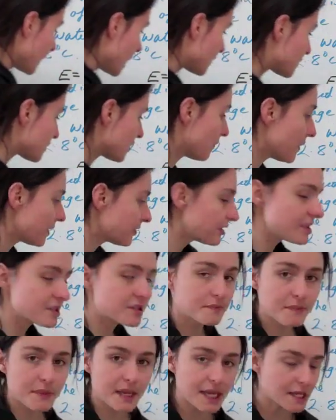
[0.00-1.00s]
So what
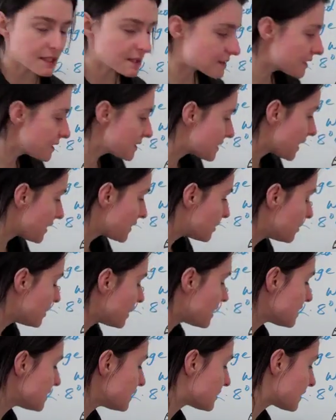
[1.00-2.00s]
this means is that you
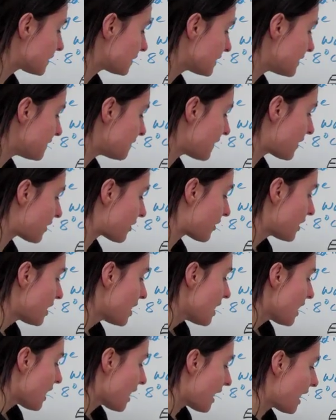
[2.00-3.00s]
need to deliver
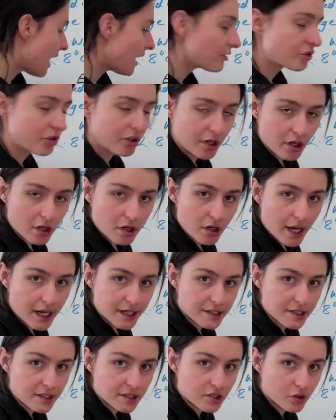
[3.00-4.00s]

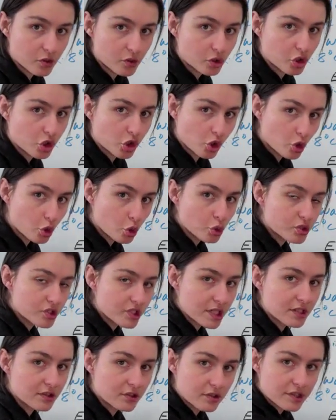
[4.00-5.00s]
192 joules
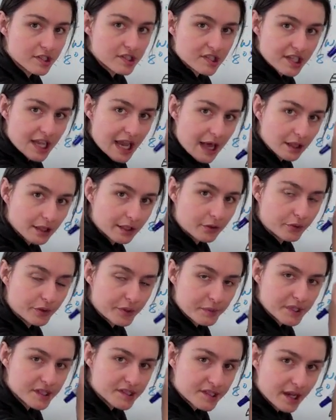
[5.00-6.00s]
into this
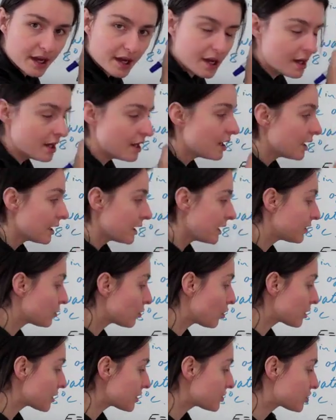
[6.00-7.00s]
calorimeter in
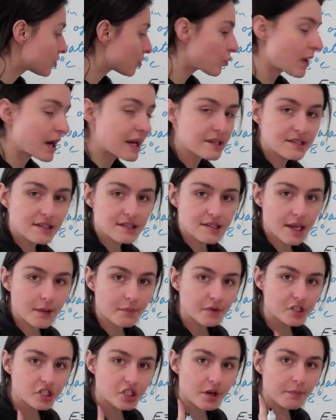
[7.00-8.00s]
order to raise the
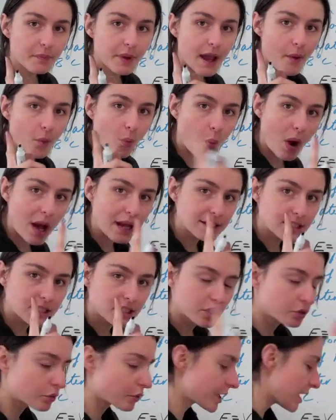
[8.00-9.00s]
temperature by 1
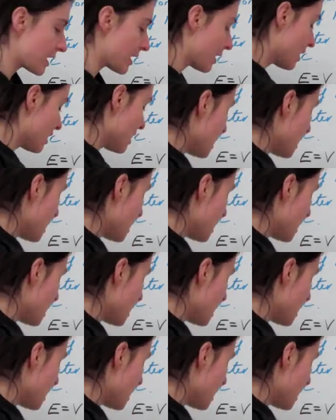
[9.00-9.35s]
degree.